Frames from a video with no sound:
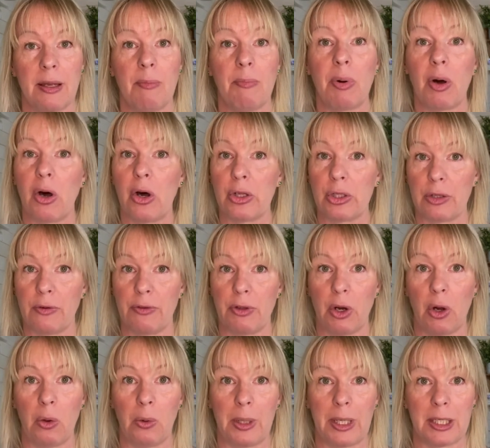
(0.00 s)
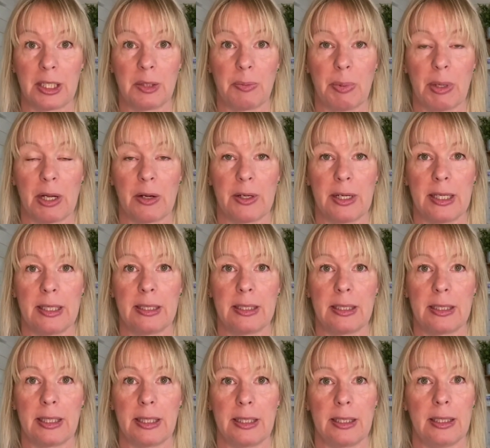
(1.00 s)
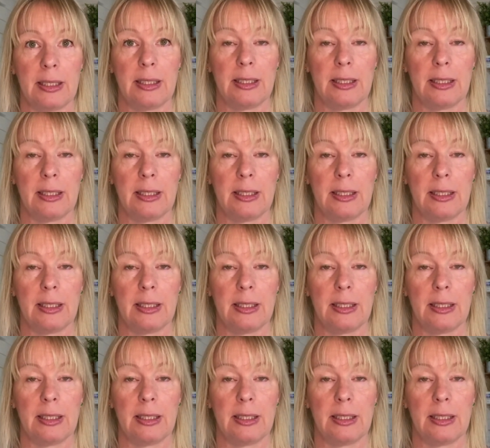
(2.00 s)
part of the whole experience eh,